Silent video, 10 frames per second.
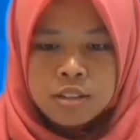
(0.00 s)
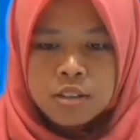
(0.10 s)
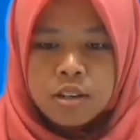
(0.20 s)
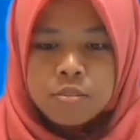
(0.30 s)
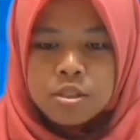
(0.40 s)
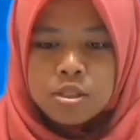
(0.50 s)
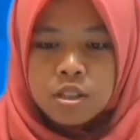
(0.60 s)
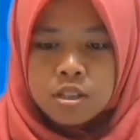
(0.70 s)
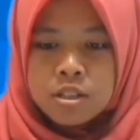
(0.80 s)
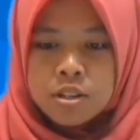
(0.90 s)
defined
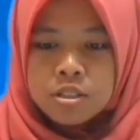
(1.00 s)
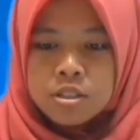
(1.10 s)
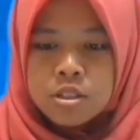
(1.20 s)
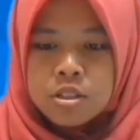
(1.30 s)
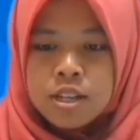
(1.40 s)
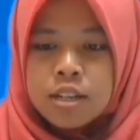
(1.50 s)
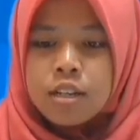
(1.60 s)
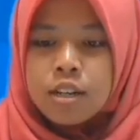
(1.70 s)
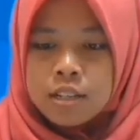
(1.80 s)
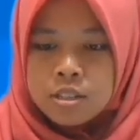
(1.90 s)
grammatically rather
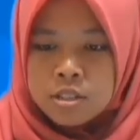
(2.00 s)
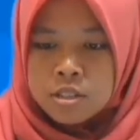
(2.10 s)
than